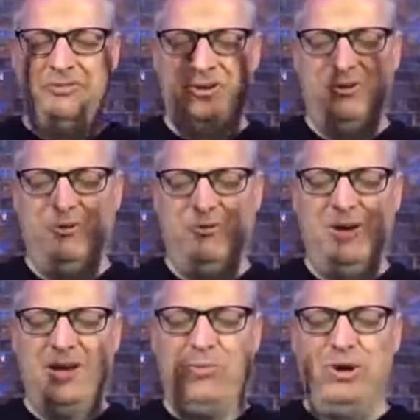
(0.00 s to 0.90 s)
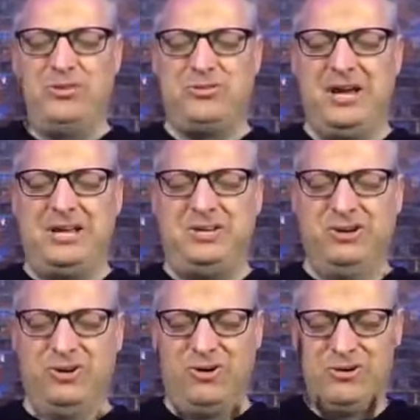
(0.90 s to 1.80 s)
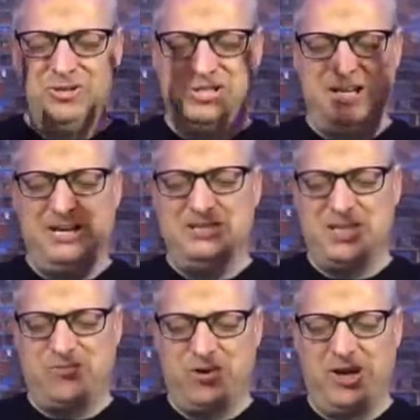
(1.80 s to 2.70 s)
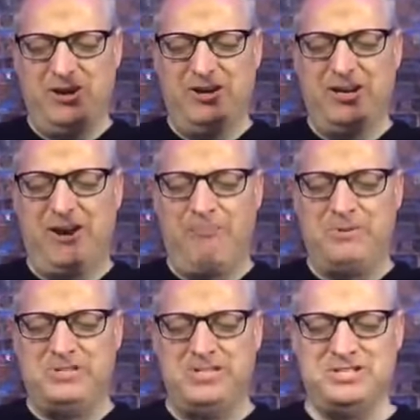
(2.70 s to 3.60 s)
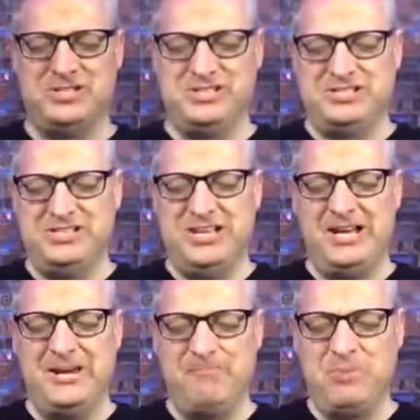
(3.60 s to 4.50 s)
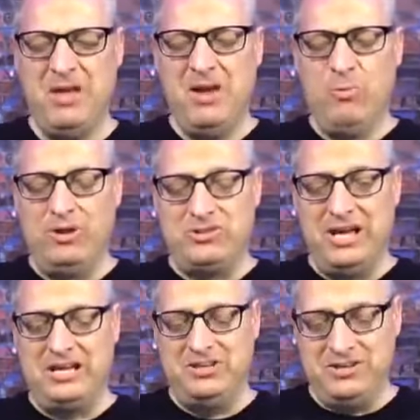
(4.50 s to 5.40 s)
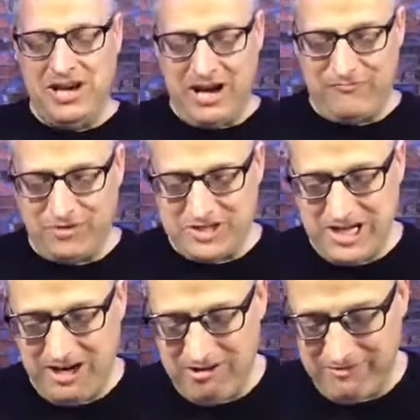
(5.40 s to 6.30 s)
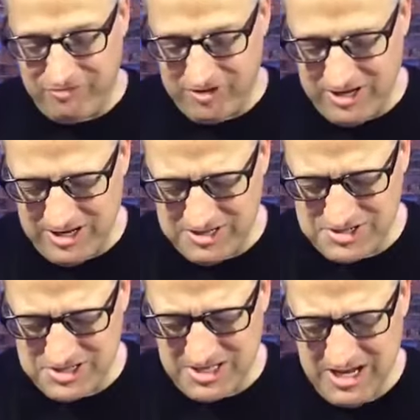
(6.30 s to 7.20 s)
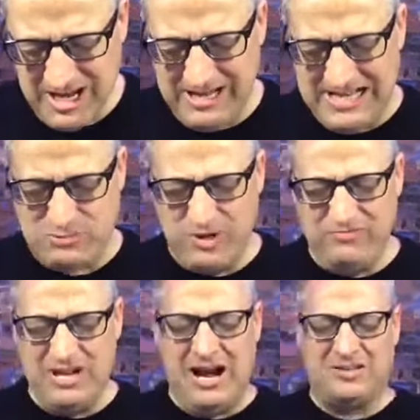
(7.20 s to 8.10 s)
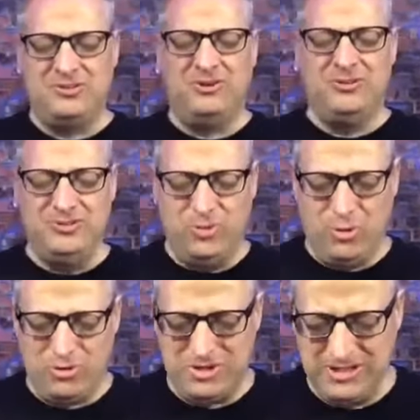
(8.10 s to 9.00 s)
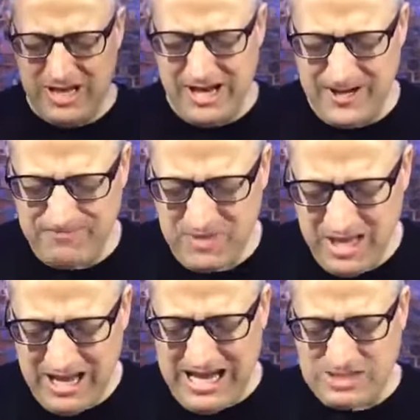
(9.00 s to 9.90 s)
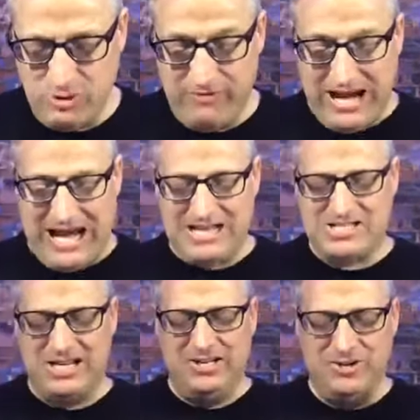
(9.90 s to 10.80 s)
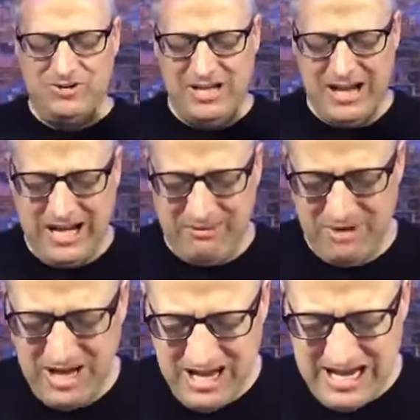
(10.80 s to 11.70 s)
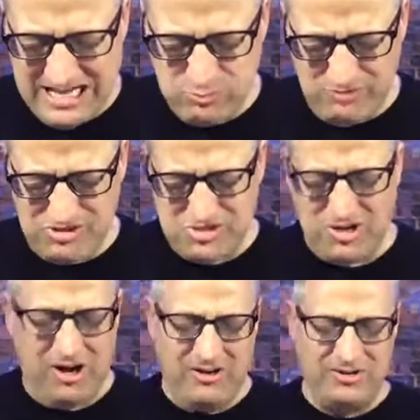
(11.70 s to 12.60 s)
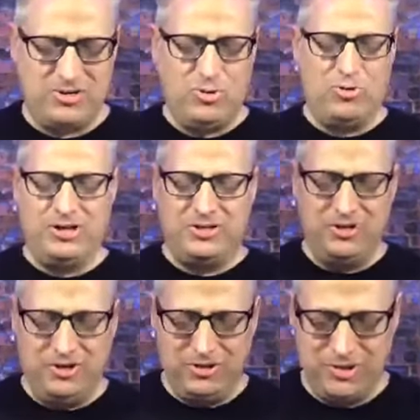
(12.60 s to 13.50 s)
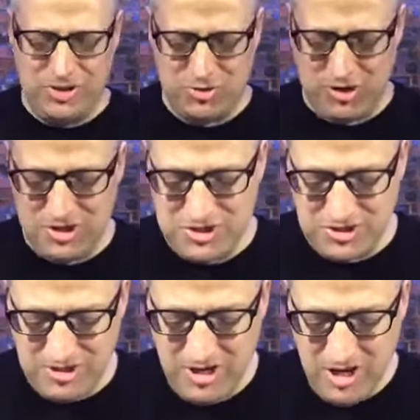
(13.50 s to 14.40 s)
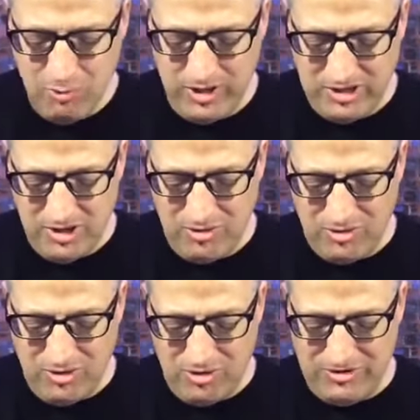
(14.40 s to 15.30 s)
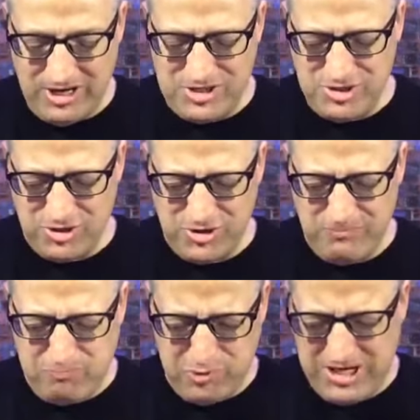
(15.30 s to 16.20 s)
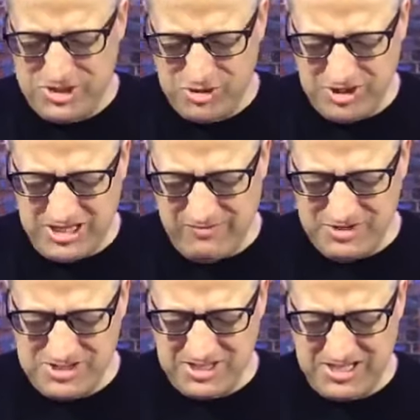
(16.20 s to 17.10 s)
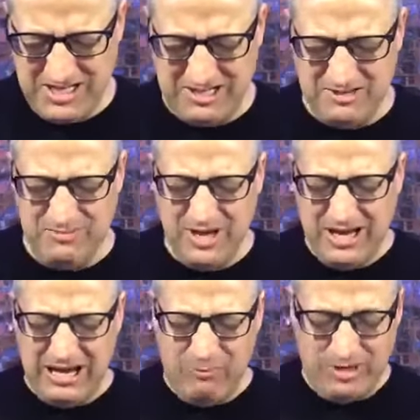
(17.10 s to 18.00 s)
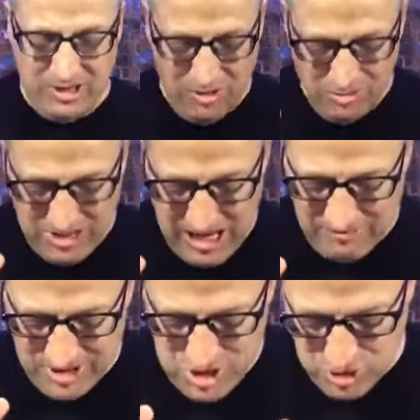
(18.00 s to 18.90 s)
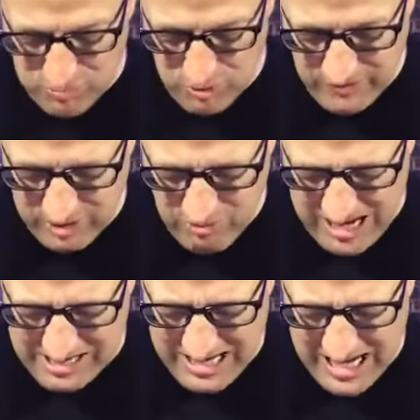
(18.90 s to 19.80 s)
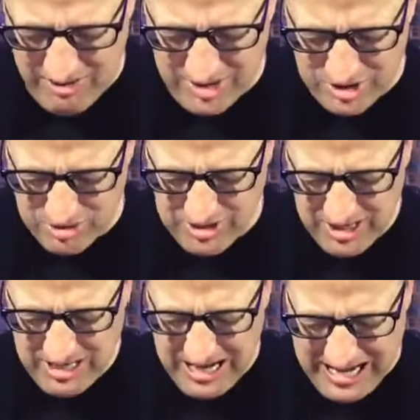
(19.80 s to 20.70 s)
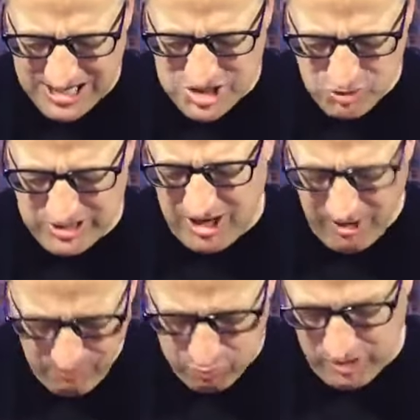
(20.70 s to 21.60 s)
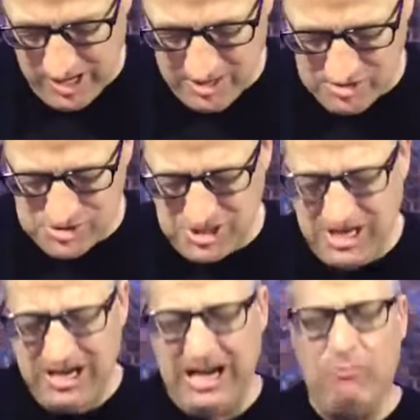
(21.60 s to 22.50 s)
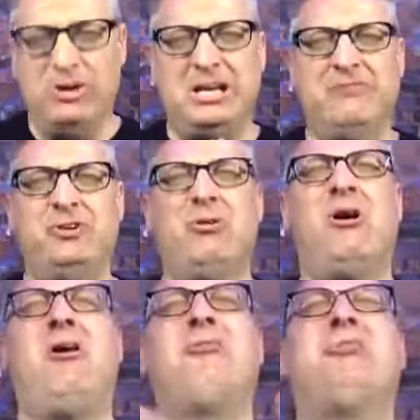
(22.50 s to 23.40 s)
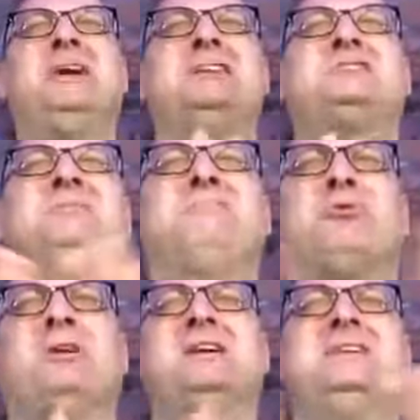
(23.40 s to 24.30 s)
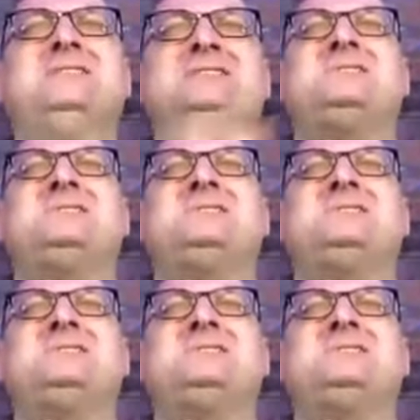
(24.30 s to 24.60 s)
you. We thank you, Lord Jesus, for hearing our petitions today. We thank you, God, for caring for us. And as we've knocked on the door today, as we've asked in your name, as we've sought according to your instruction, we know, Lord, that it's your good pleasure to give us the kingdom. And we know, God, that you're moving right now and you're answering our prayers. And we give you all all thanks and praise